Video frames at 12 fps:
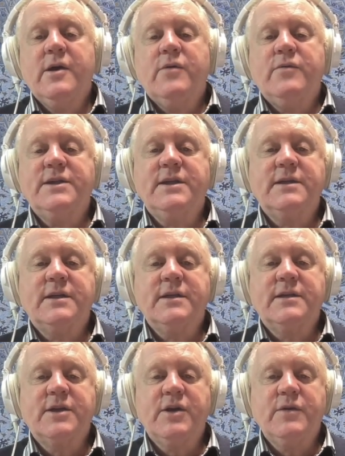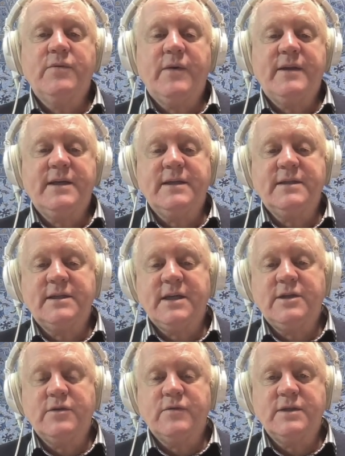which is concerned with
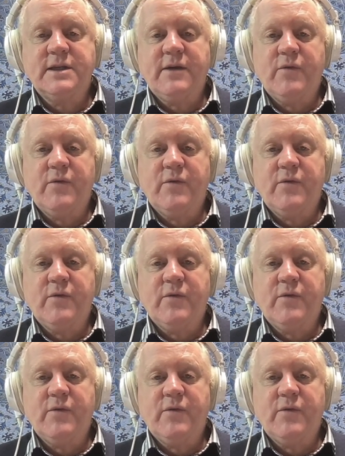constituency